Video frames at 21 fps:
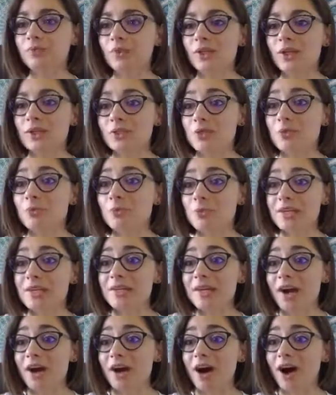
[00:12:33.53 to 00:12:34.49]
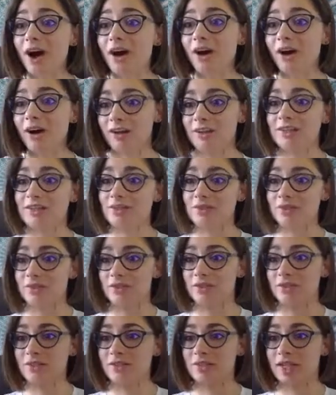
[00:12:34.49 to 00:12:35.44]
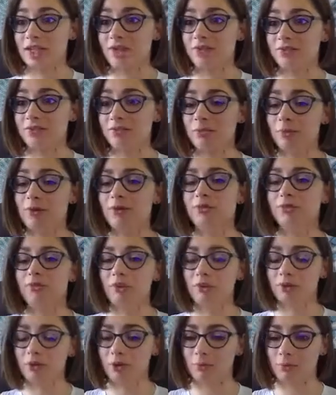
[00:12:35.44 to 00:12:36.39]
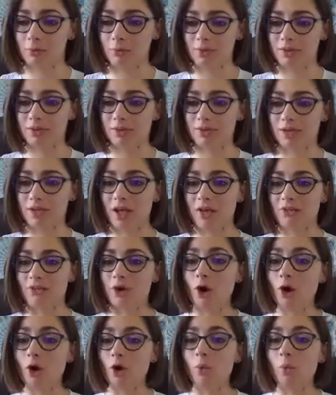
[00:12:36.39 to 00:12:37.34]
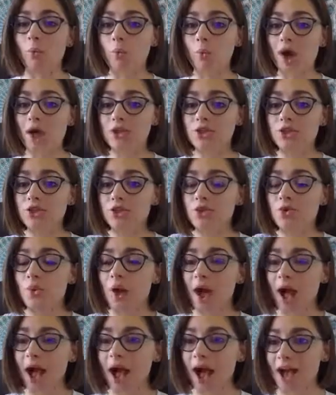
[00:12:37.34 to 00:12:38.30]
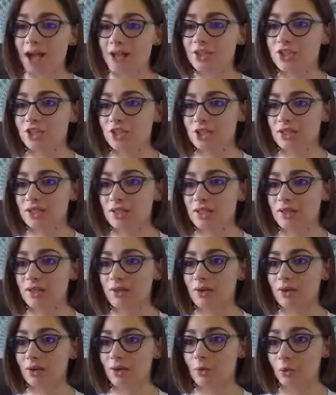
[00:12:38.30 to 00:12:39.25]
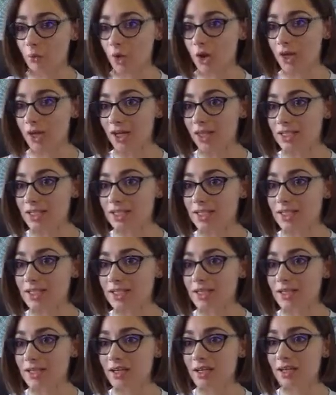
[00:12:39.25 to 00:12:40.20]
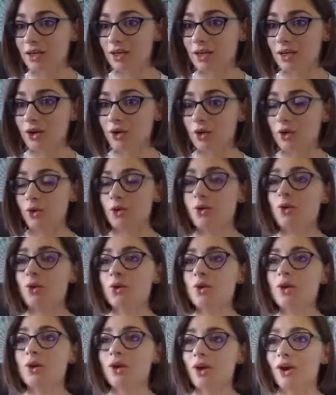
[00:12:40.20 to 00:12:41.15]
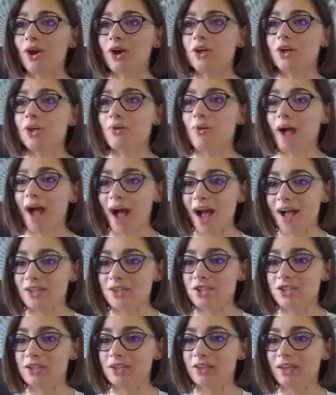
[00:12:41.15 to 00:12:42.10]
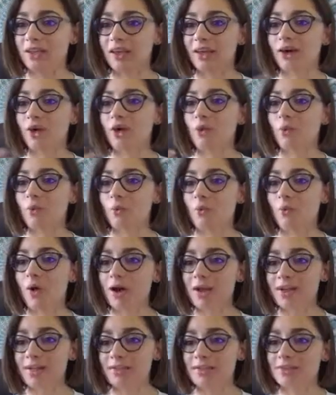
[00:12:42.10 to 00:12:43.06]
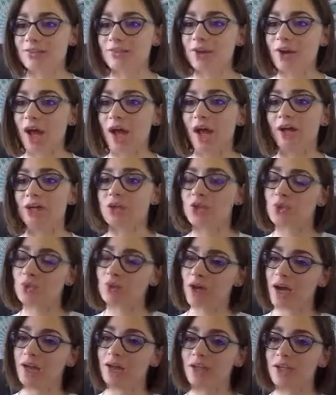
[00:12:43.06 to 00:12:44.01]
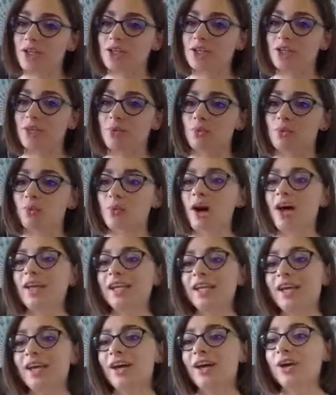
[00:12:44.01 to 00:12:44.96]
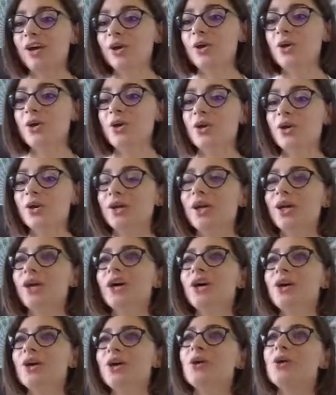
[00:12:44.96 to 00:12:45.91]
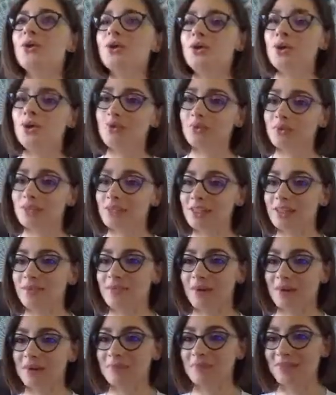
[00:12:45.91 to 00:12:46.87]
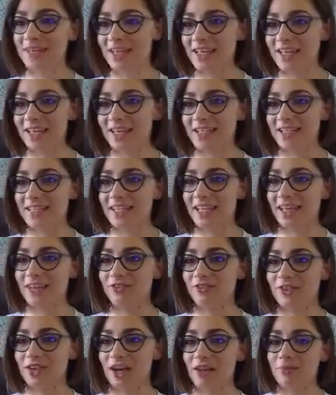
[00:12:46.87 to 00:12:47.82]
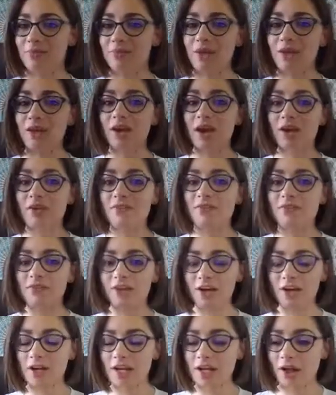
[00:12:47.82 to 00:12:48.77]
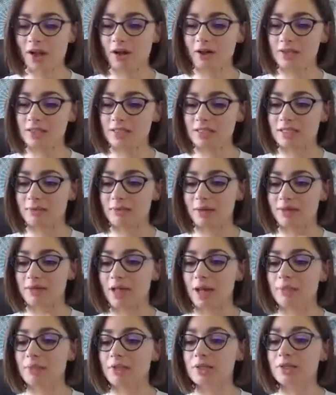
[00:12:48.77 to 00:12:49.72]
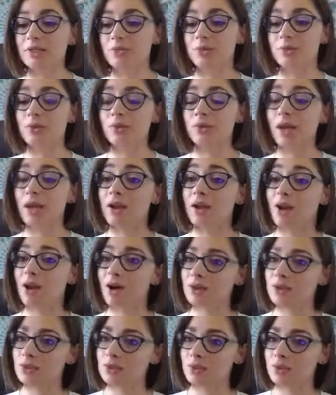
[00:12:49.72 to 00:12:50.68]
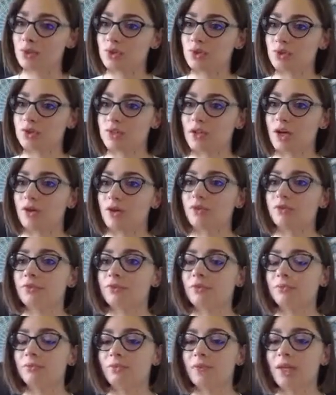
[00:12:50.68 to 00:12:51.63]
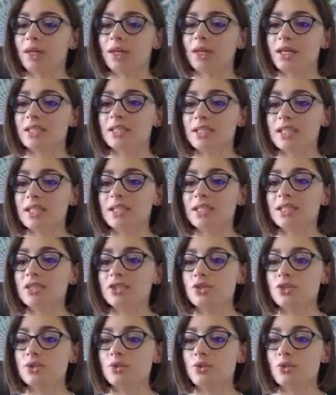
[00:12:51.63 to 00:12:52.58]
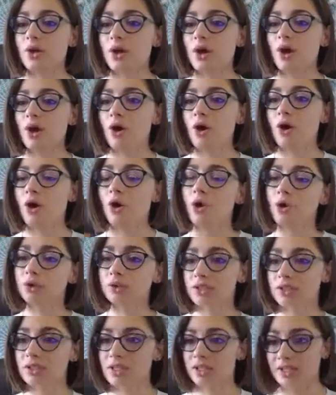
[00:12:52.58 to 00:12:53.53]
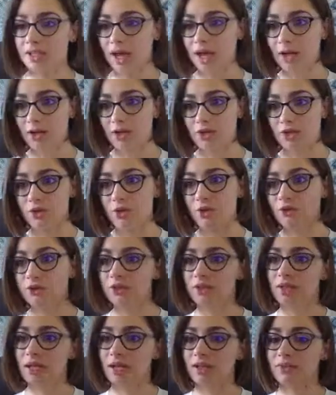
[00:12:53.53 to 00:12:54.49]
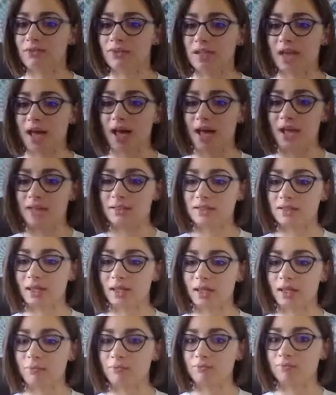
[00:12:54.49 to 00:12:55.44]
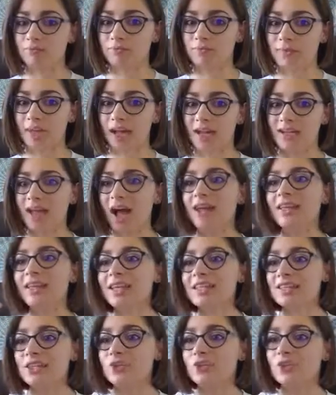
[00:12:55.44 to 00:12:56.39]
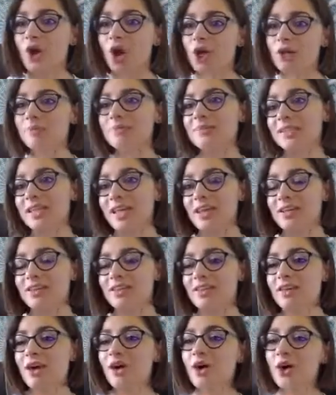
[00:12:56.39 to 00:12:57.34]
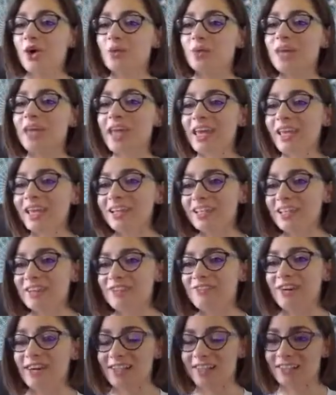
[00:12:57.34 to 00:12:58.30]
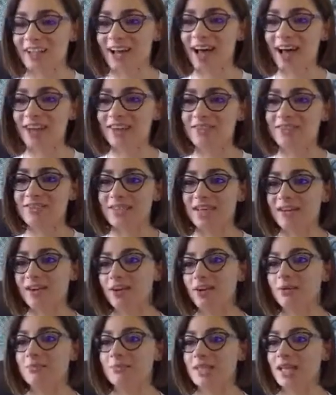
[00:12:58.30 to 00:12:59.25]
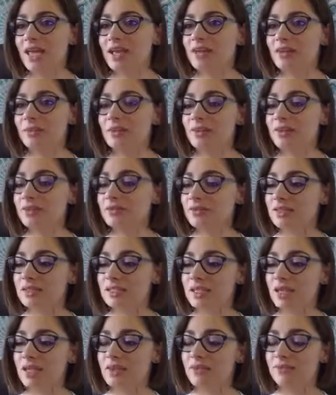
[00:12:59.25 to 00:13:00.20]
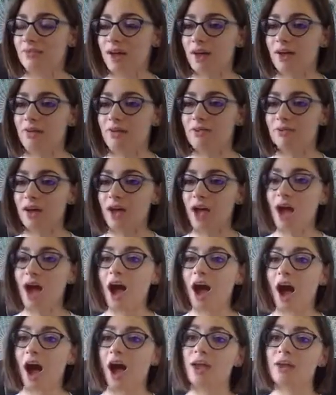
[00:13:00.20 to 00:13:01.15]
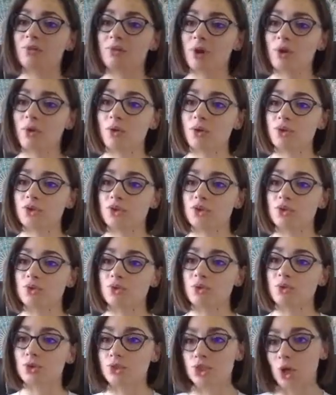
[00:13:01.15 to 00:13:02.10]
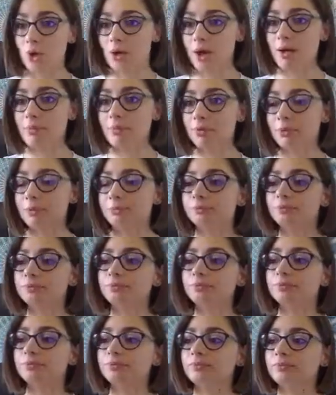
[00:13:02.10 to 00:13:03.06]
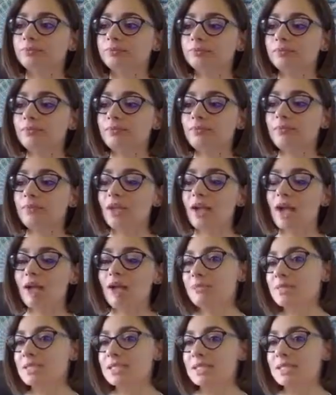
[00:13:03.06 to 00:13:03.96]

So be honest with yourself. Be vulnerable with yourself. What do you actually want? Who are you actually? What is your actual energy? Who do you really want to be in this lifetime? Be very honest about that, because when you get honest with yourself, it's easy to hold our desires and hold our lives at, I like to use arm's length. We live our lives at arm's length. We live this life of, I'm going to show up. I'm going to